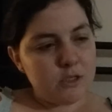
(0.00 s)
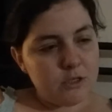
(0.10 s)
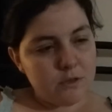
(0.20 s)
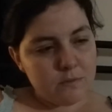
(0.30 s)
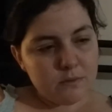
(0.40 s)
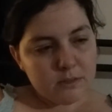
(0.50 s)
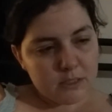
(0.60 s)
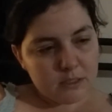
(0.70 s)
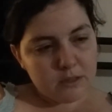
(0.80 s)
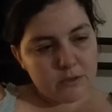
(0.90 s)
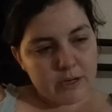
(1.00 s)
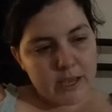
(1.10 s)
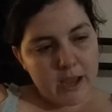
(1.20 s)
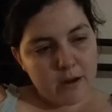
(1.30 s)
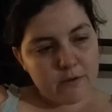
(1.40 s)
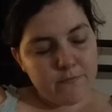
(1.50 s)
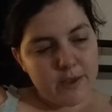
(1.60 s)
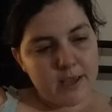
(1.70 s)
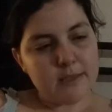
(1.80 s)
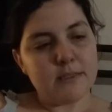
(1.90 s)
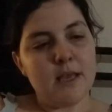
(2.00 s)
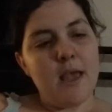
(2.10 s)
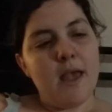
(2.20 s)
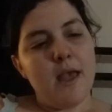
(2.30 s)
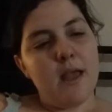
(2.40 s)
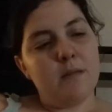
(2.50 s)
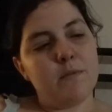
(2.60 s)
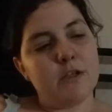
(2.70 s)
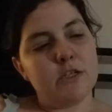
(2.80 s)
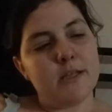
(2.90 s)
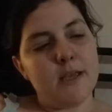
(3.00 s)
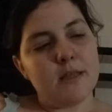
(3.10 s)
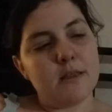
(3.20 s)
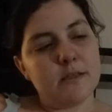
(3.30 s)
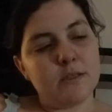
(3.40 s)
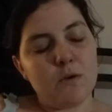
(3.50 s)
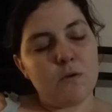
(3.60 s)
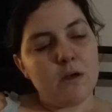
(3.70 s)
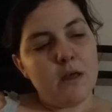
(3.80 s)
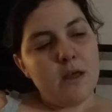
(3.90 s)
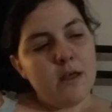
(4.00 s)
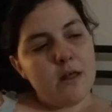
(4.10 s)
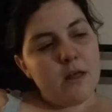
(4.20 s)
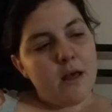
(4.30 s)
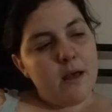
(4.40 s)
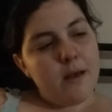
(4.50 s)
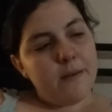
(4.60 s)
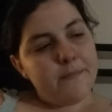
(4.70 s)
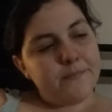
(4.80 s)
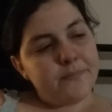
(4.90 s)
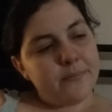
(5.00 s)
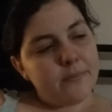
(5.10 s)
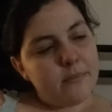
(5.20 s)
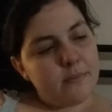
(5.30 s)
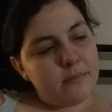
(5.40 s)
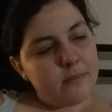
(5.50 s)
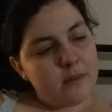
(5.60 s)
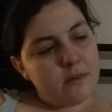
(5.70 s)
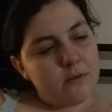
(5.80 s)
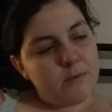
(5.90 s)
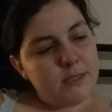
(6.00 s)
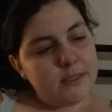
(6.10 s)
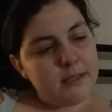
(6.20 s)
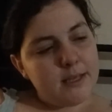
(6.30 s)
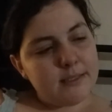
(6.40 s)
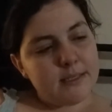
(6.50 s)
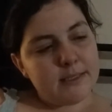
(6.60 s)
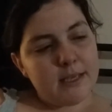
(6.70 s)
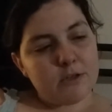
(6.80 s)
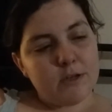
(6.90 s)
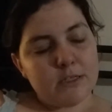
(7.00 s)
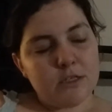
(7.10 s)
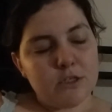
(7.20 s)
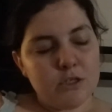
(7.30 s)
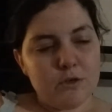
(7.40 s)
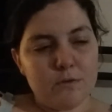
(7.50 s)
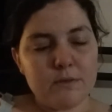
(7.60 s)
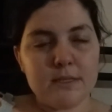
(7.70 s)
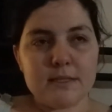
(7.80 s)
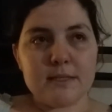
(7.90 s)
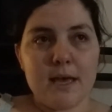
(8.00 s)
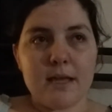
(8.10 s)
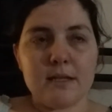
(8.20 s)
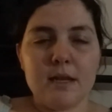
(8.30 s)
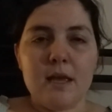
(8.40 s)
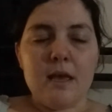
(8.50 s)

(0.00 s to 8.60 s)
shoes, including hair and face, and brush teeth. So the reason that it says get dressed to shoes is that